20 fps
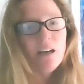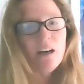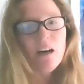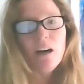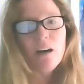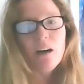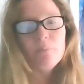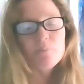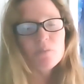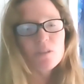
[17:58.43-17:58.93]

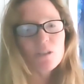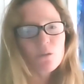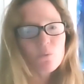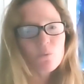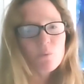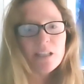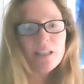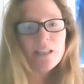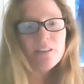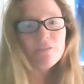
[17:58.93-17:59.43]
to
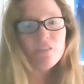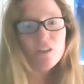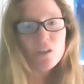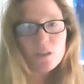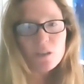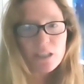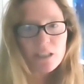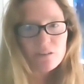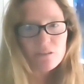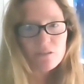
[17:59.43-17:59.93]
really
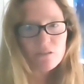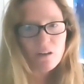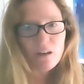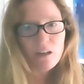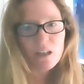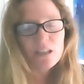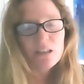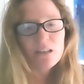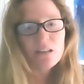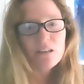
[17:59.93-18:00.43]
focus
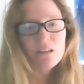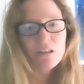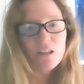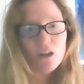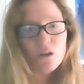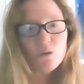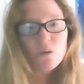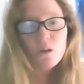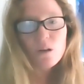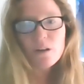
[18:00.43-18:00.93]
on
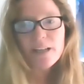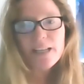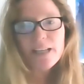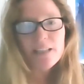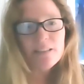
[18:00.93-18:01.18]
lower